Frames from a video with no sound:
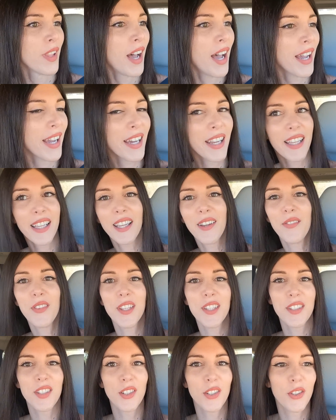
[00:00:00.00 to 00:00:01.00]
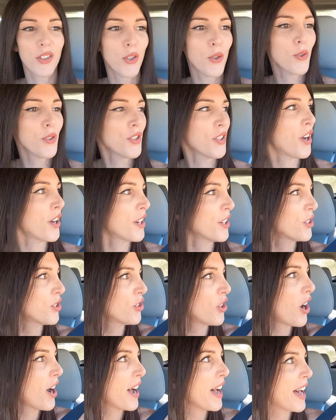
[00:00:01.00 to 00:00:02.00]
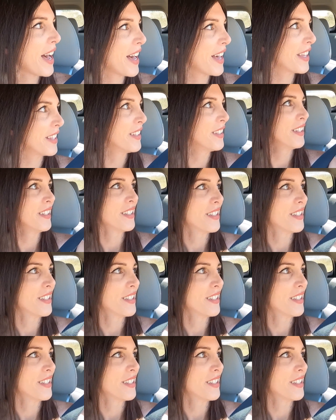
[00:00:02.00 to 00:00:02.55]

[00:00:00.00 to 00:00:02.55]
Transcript: I gotta give this little Tucson a shot at